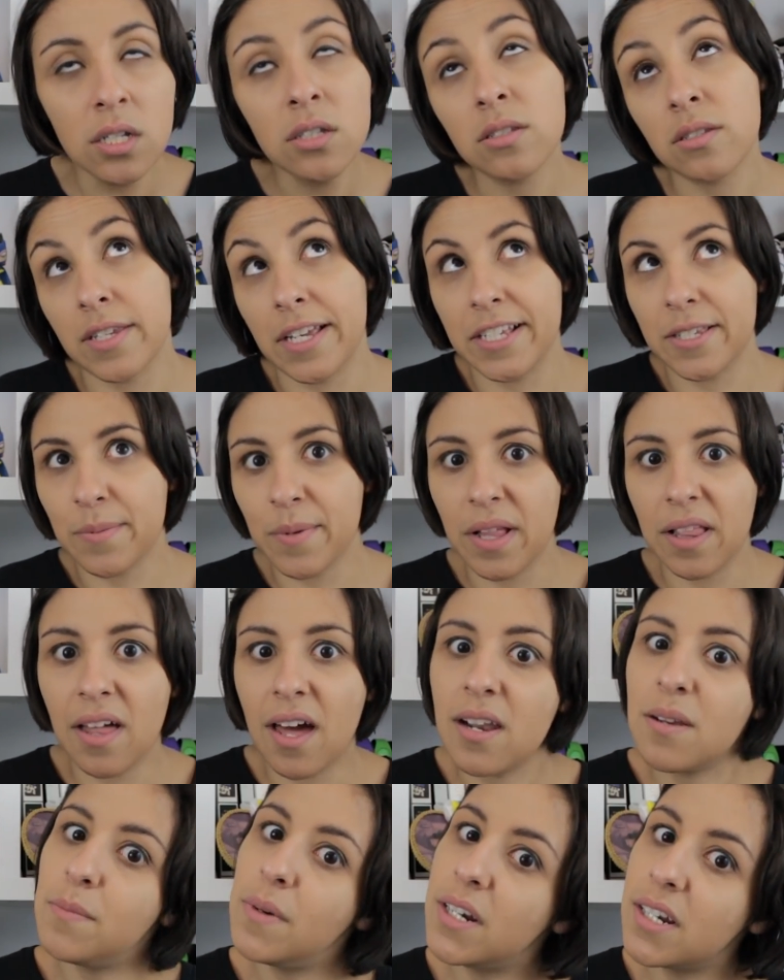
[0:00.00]
Saves me a
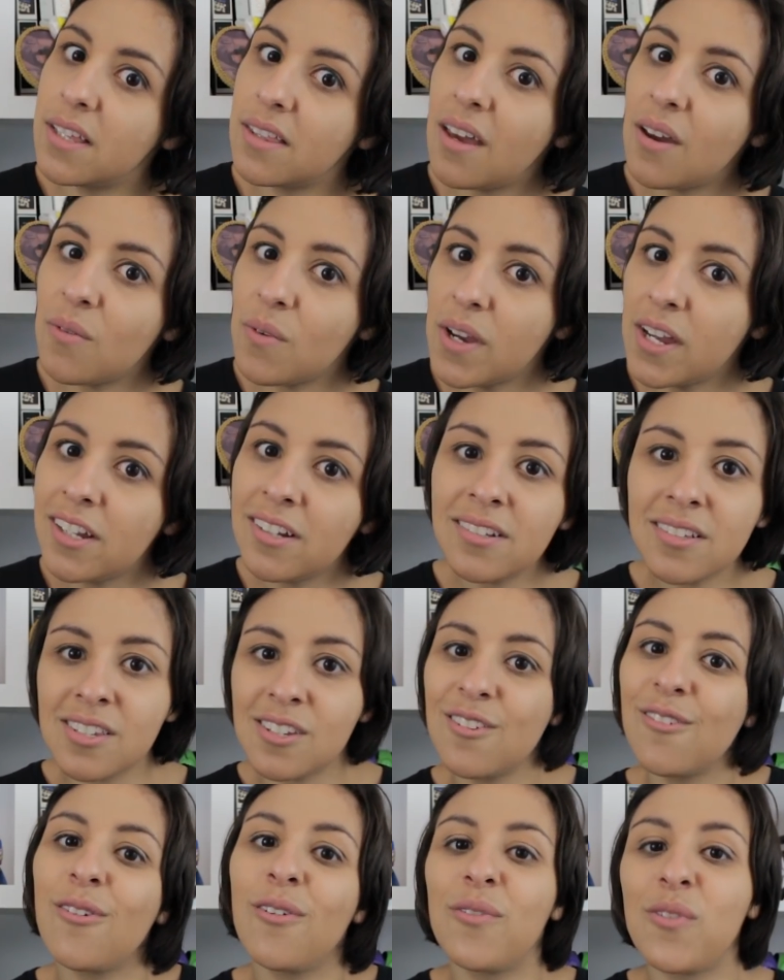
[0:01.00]
lot of money that way
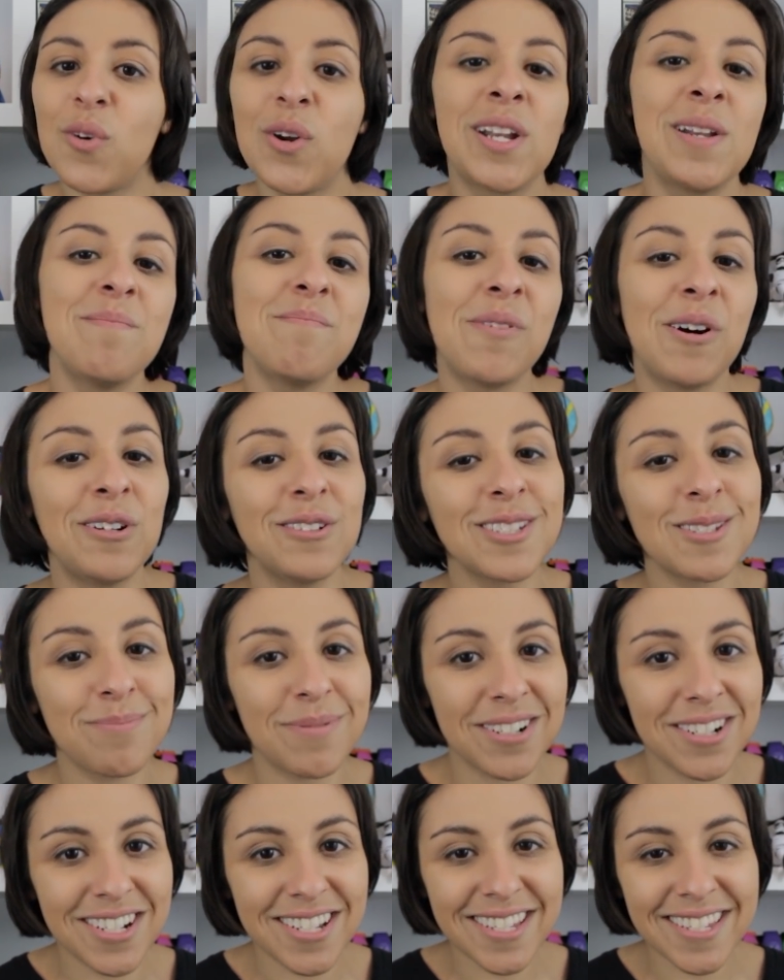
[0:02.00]
to avoid impulse
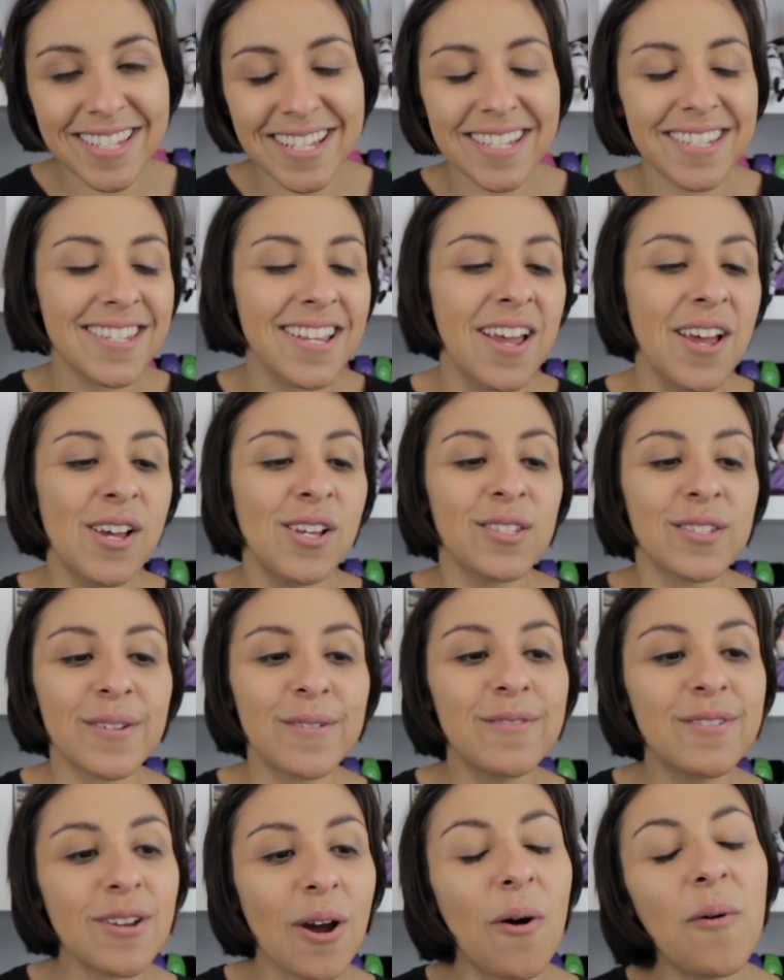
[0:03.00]
purchases.
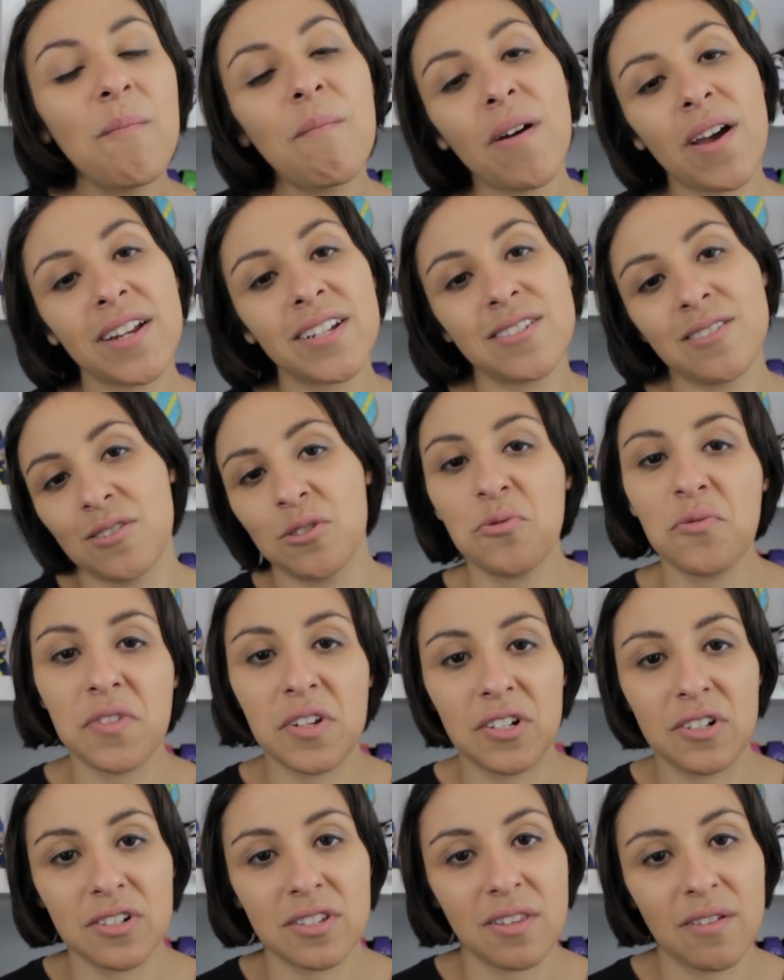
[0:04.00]
So don't buy your
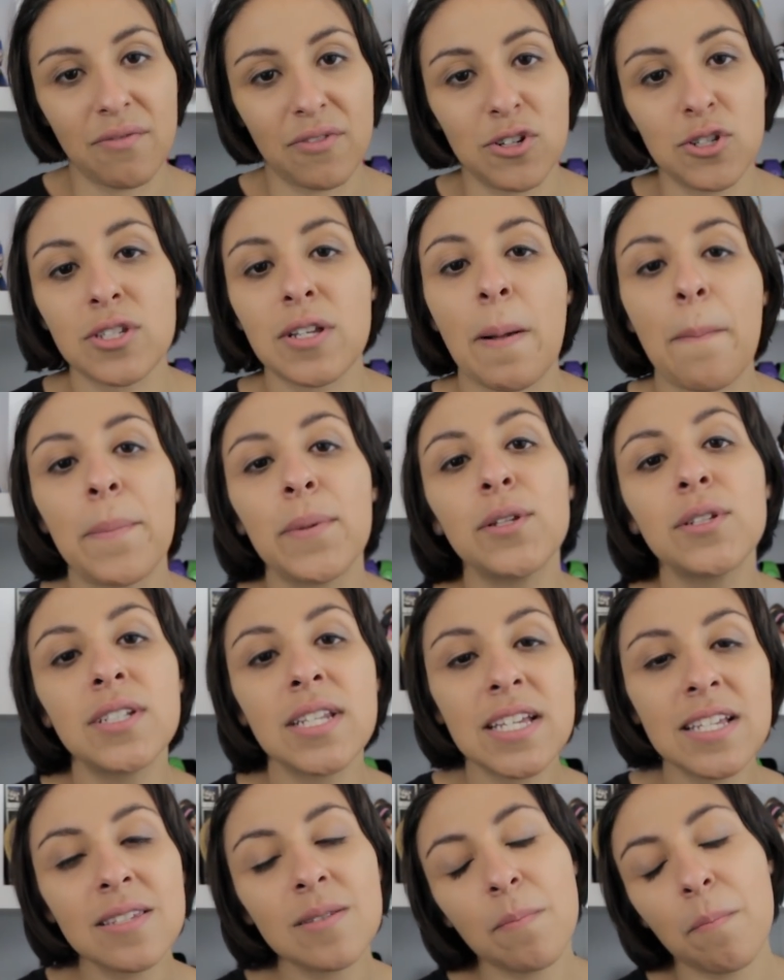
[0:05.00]
souvenirs in the first couple of
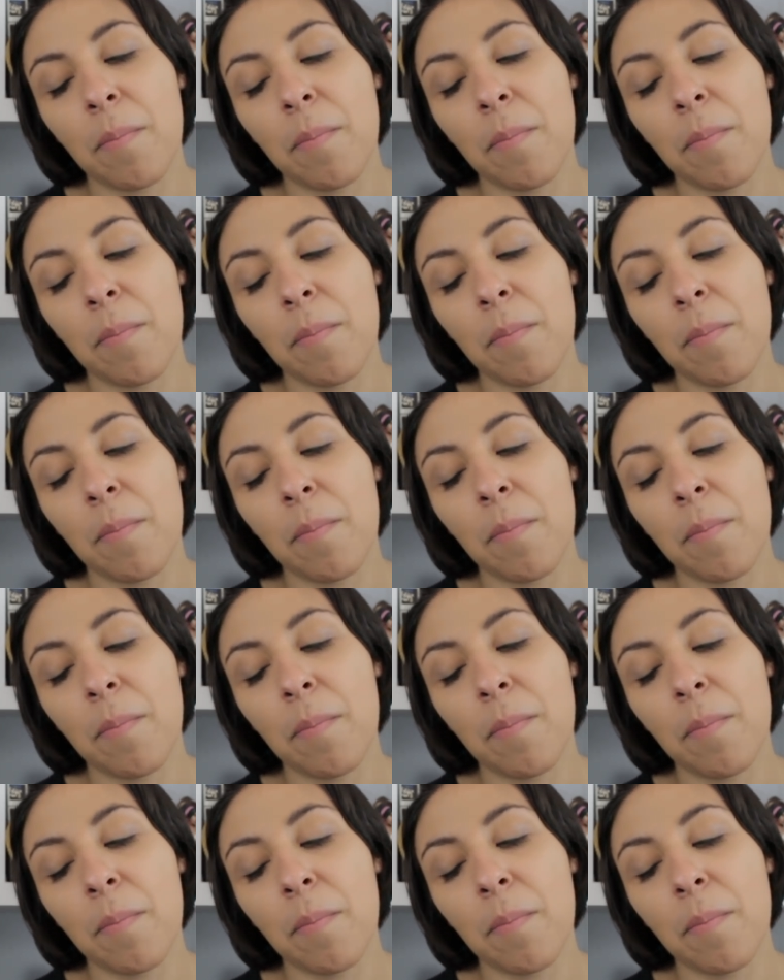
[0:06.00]
days.